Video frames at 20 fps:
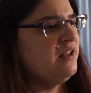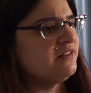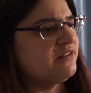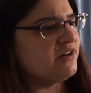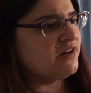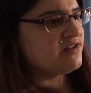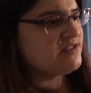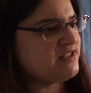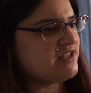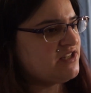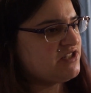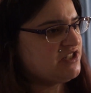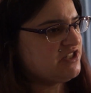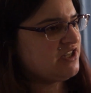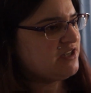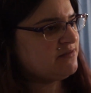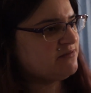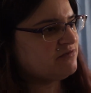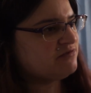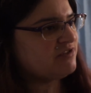Then all of a sudden she
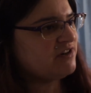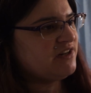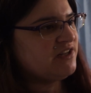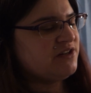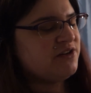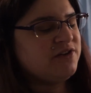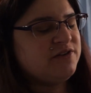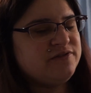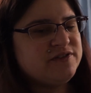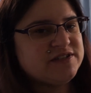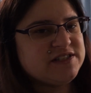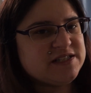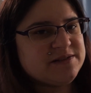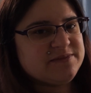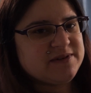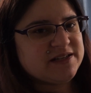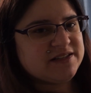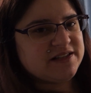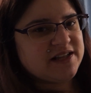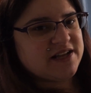comes running over to
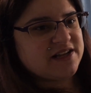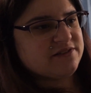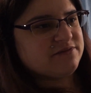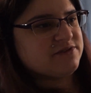me and like